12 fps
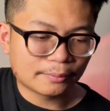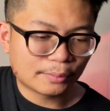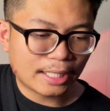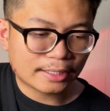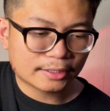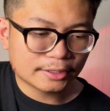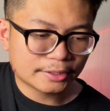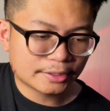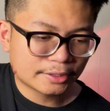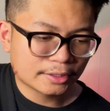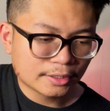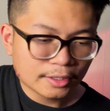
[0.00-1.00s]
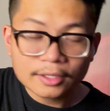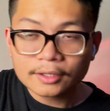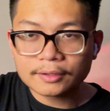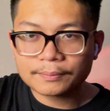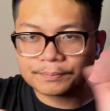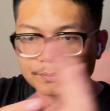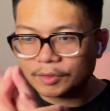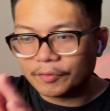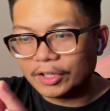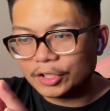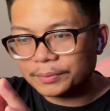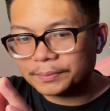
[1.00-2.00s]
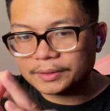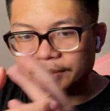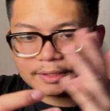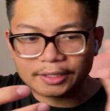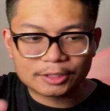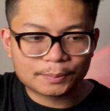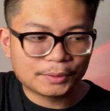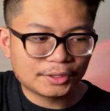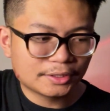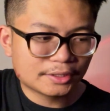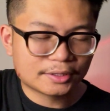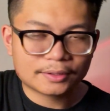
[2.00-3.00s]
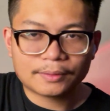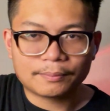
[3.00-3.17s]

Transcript: practice, develop experience,